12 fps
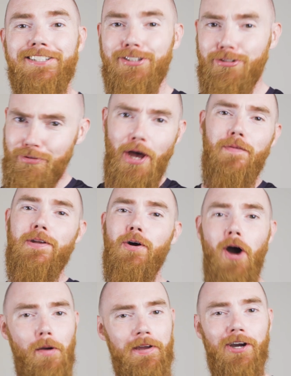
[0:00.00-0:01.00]
So now we
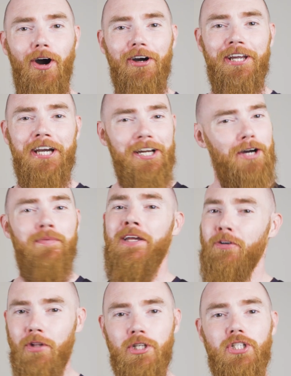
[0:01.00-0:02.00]
know how we got here and we
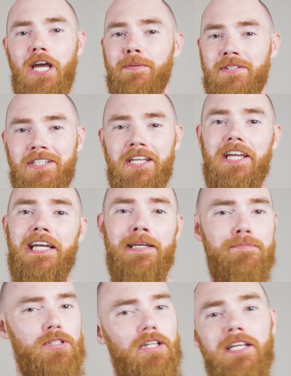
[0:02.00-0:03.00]
know the tribes in the
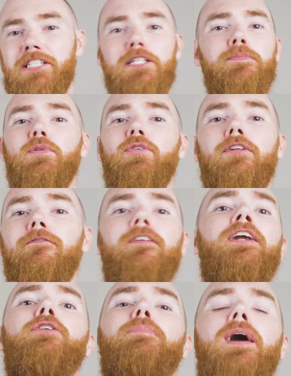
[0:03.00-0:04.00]
game, so let's explore the
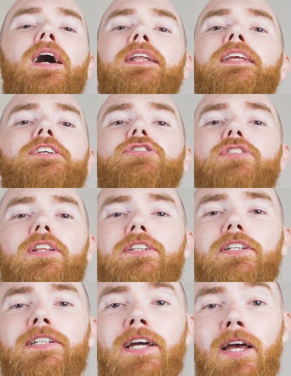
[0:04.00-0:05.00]
final part in this trilogy.